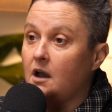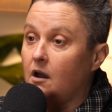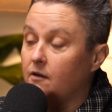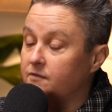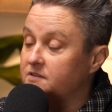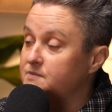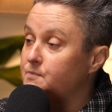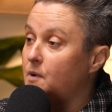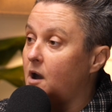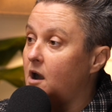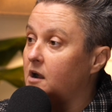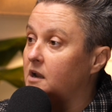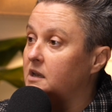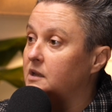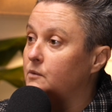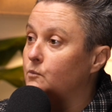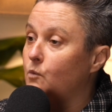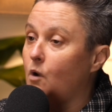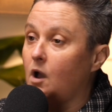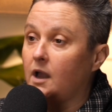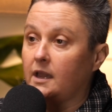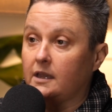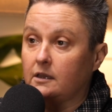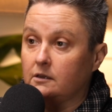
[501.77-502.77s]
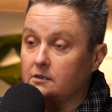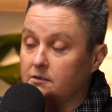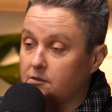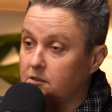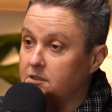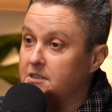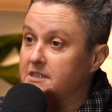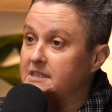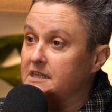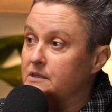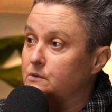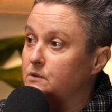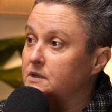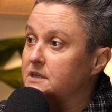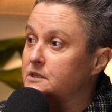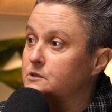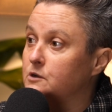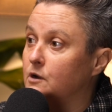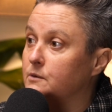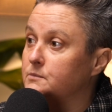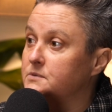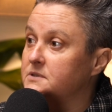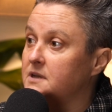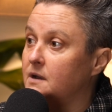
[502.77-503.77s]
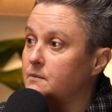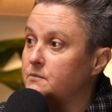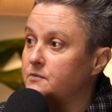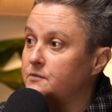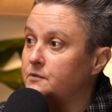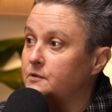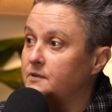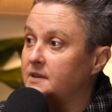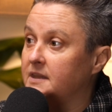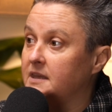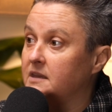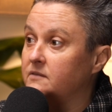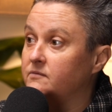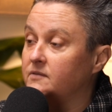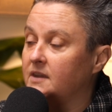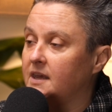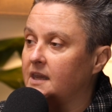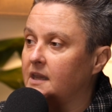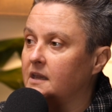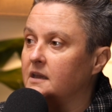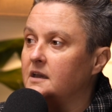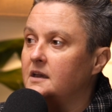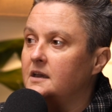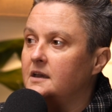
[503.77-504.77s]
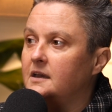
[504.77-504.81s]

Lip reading: sparkling wine continually topped up through the evening.